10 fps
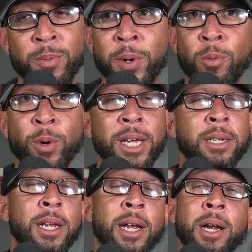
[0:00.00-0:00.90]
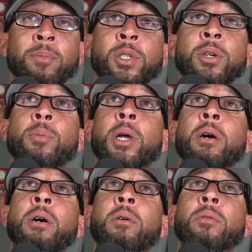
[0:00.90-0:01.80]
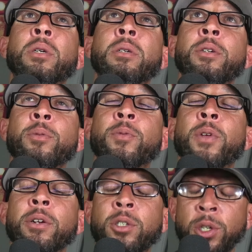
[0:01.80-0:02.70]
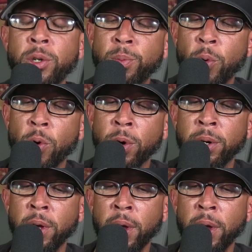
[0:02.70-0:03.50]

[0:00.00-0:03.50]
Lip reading: But when you get to the 8 episodes, you're like, oh, couldn't you have done 2 more?